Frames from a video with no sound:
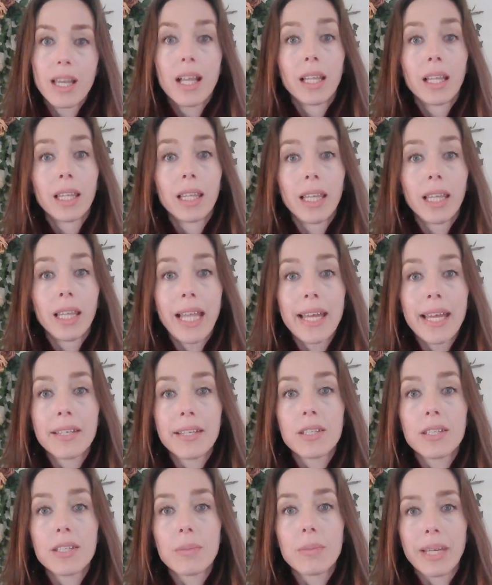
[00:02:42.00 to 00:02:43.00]
led
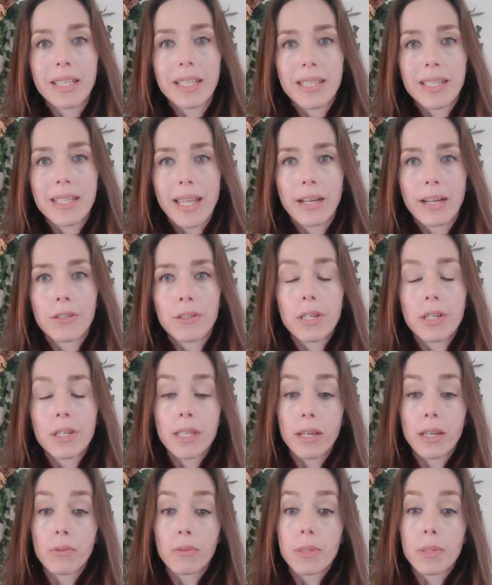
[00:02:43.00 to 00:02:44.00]
to my desire to
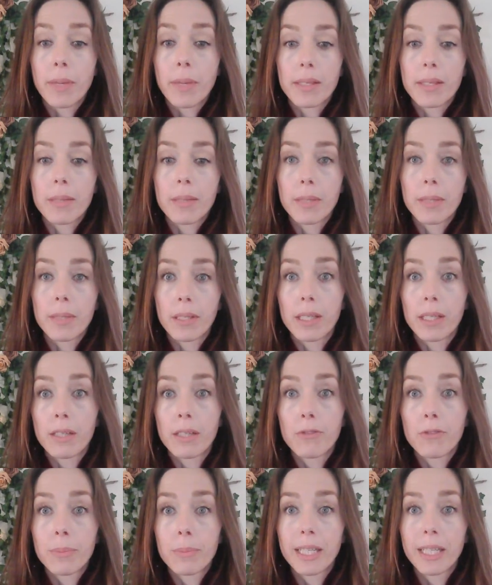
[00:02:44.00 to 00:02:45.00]
take responsibility
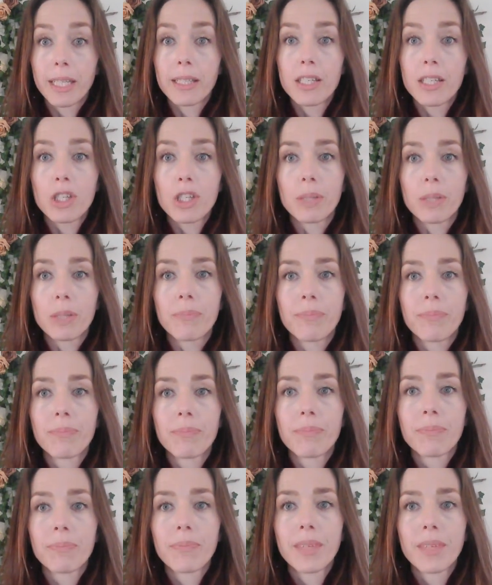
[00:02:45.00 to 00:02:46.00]
for my condition.
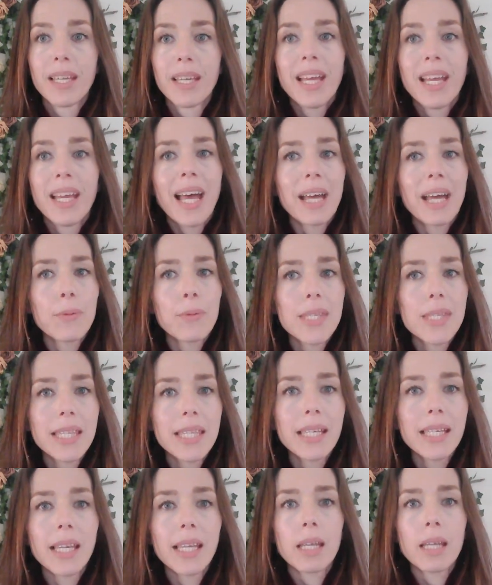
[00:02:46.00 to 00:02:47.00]
I was
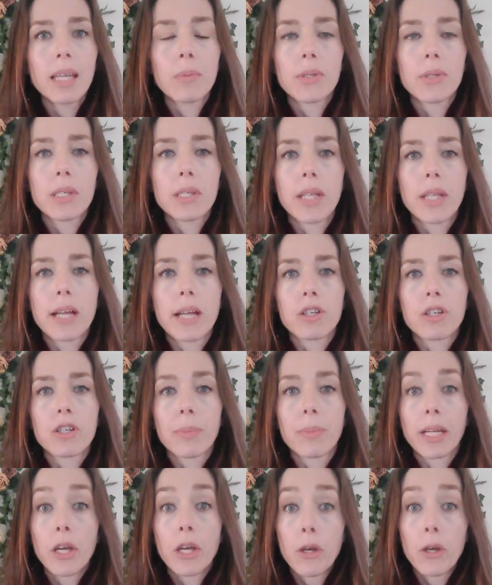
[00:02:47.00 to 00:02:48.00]
then able to launch
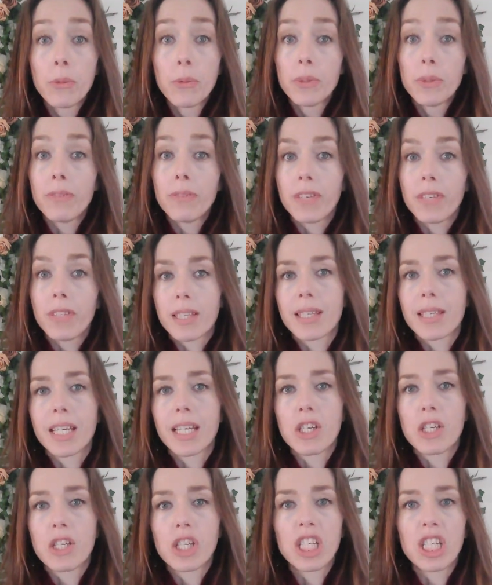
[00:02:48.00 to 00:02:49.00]
my own
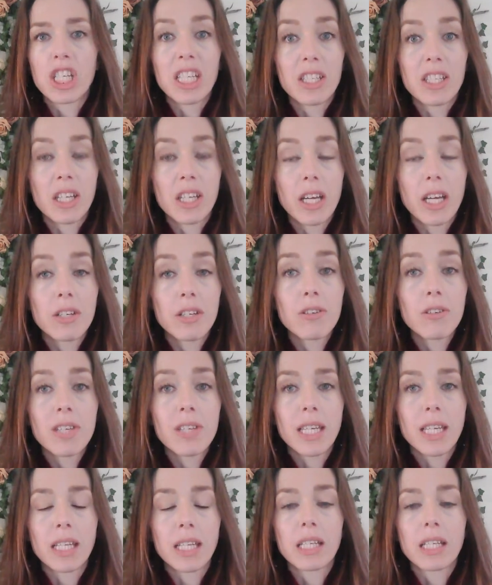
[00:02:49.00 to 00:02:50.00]
investigation into
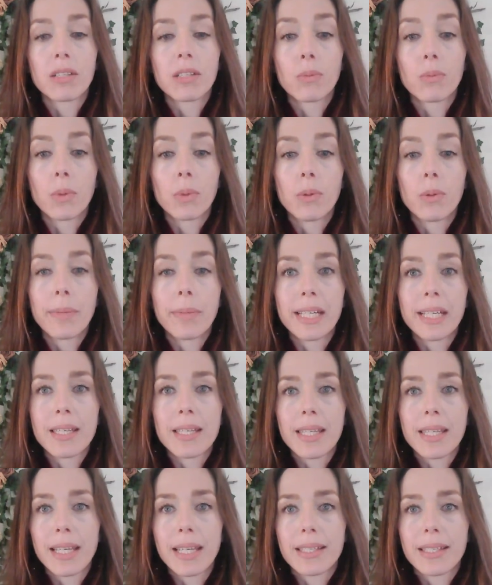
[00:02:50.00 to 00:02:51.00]
understanding the role my
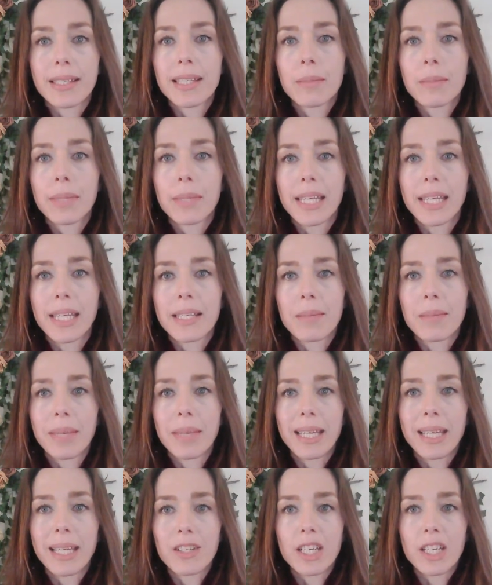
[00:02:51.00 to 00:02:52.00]
dyslexia plays in my
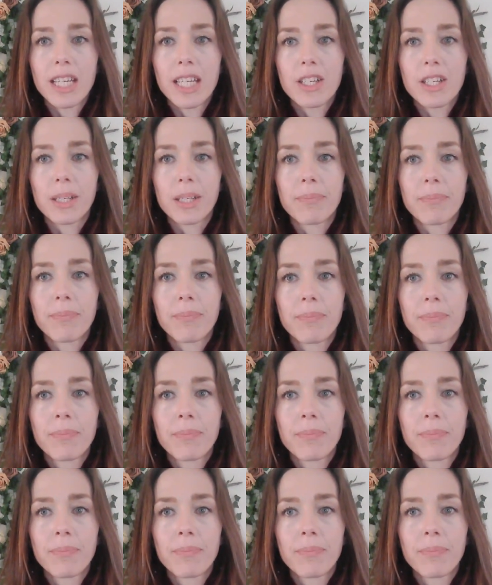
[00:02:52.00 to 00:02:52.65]
education.